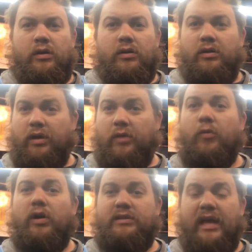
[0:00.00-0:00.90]
little like
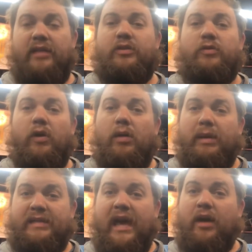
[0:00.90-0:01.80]
110 to do all my
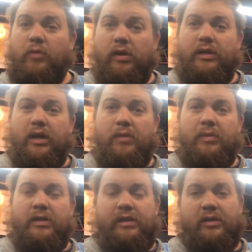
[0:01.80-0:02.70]
tack welding up.
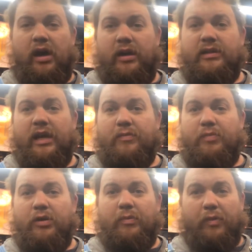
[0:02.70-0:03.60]
Because I thought is I could
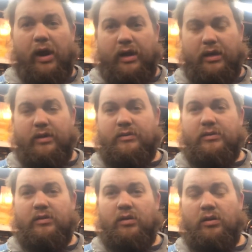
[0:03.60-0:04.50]
build the
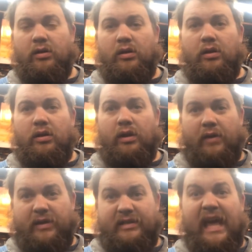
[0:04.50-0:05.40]
brackets
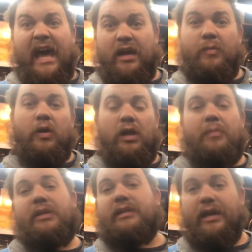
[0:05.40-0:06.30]
and then tack them all up
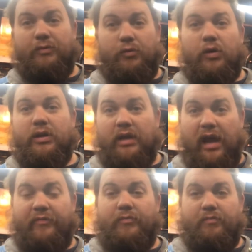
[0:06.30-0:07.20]
and then take them to work and
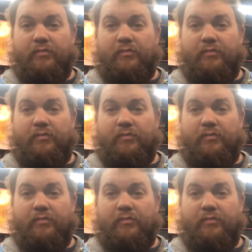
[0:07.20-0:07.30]
have them